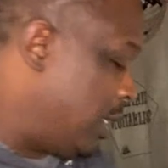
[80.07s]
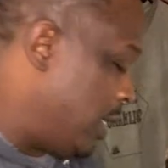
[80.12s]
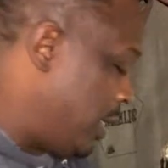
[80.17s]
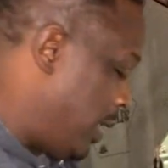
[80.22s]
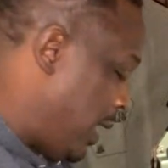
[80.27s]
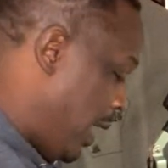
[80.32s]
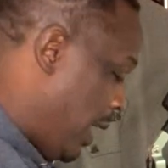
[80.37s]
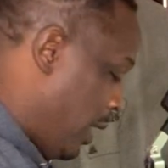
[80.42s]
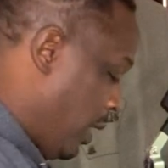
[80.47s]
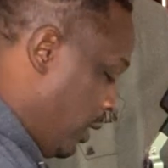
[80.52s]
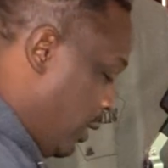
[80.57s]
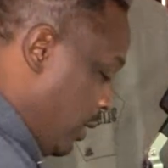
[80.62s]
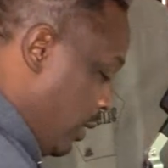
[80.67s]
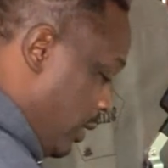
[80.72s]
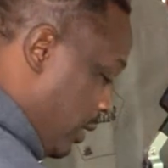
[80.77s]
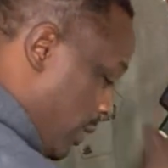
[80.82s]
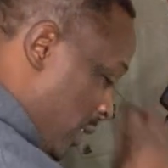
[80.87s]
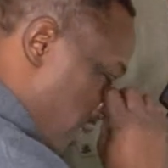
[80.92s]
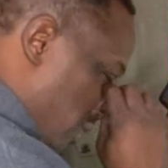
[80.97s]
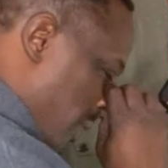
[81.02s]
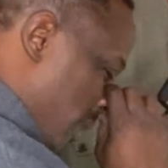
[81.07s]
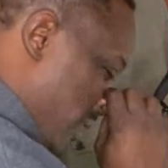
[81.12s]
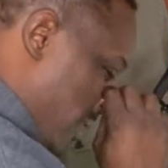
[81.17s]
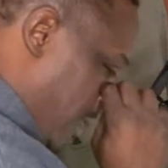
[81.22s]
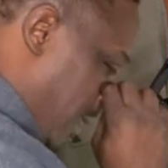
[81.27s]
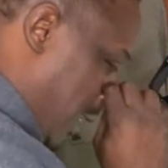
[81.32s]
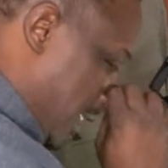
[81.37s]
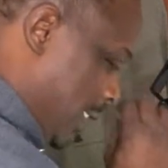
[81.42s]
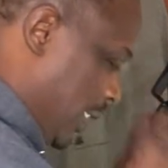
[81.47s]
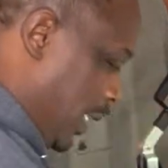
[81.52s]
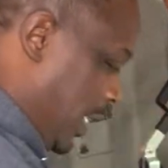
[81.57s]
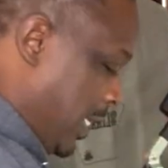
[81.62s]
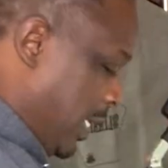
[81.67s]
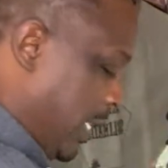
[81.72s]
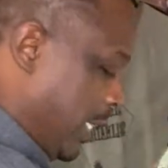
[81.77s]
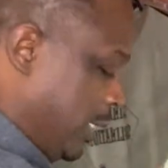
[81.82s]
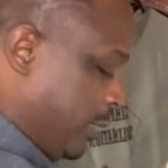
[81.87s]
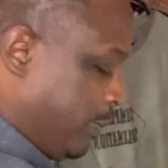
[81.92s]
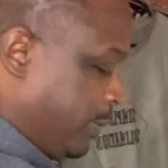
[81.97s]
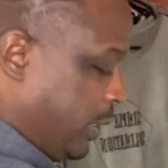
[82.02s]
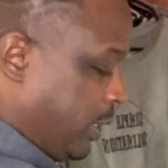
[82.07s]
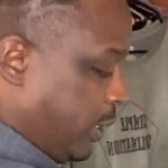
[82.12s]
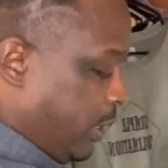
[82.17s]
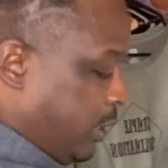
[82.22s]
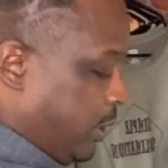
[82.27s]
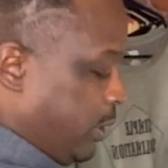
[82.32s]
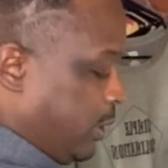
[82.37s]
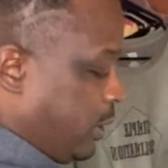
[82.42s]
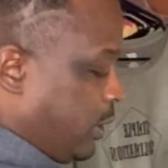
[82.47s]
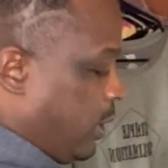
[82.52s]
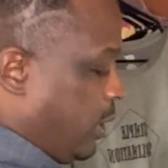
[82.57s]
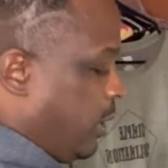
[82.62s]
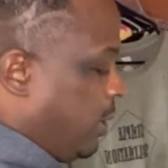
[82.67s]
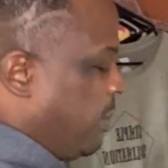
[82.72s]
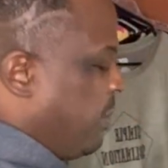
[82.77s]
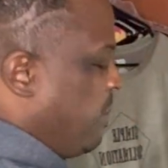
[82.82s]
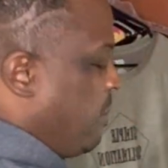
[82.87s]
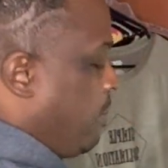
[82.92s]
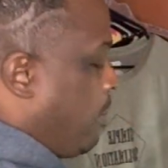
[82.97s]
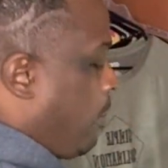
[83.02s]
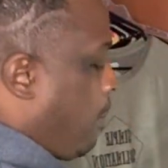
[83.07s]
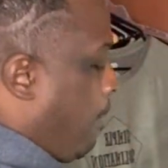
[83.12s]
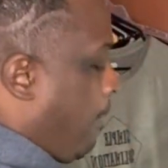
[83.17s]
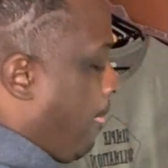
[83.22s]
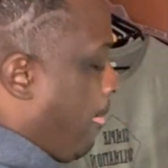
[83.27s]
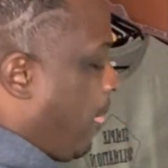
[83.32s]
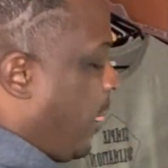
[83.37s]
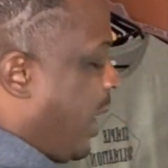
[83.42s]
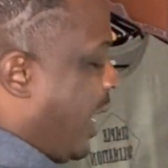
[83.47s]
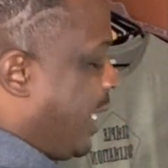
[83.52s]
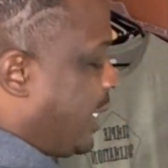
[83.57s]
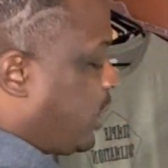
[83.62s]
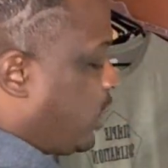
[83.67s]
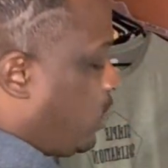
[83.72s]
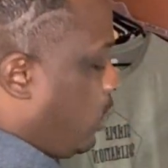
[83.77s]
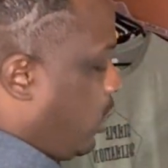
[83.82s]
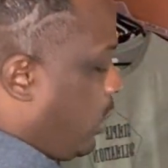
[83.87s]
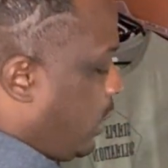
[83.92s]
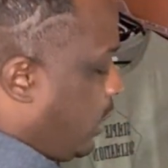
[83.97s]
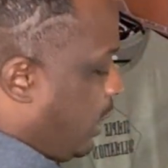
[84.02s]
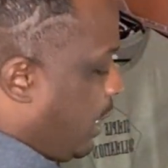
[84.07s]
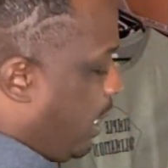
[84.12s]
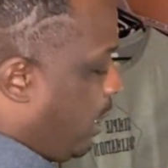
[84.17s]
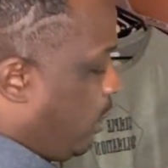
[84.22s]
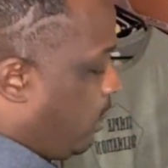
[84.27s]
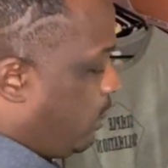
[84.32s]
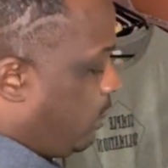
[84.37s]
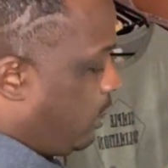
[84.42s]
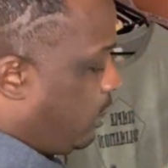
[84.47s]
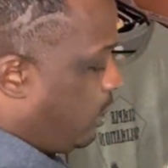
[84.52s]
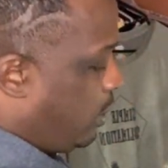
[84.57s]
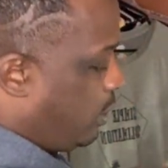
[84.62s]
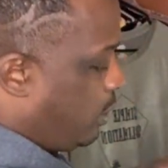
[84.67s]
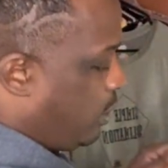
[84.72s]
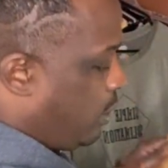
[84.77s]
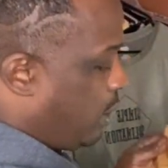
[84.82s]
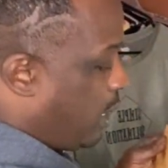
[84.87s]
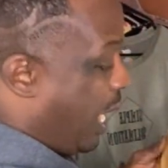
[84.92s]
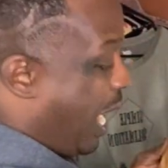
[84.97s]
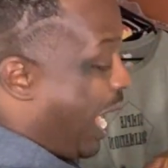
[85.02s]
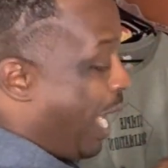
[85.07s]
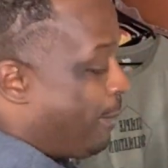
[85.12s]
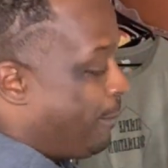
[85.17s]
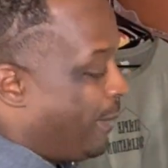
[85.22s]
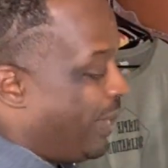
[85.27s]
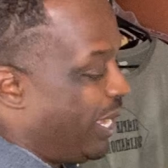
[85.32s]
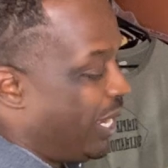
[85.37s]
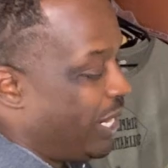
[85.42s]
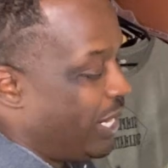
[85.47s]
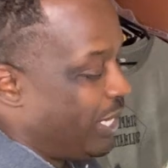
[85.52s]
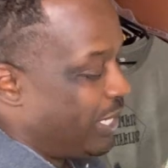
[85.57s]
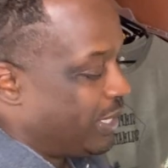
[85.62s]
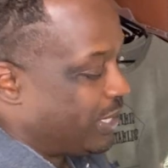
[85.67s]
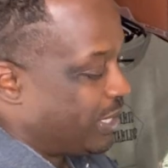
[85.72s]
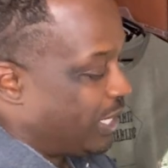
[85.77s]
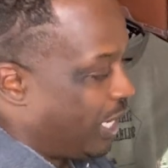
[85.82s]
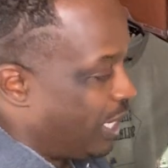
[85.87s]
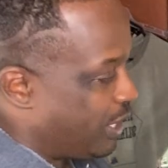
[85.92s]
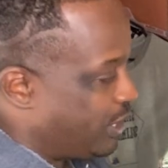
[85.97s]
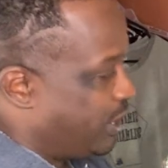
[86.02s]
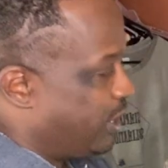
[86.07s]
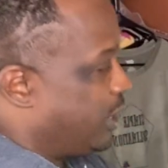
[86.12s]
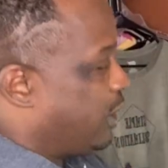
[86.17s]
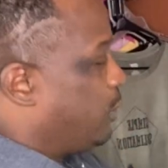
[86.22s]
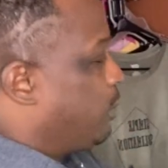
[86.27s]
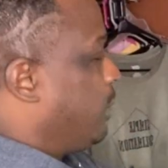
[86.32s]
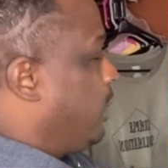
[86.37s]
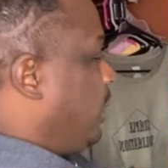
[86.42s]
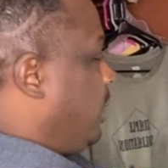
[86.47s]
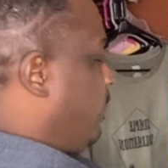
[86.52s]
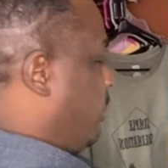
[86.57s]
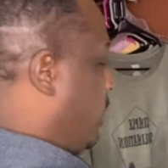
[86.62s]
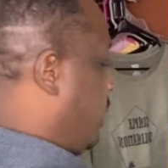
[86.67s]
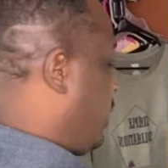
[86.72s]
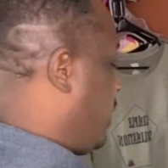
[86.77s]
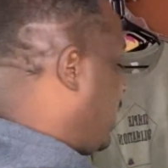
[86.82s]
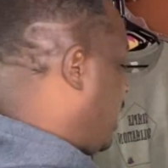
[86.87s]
Now, the reason why I say that is because I started out, I made sock jigs, believe it or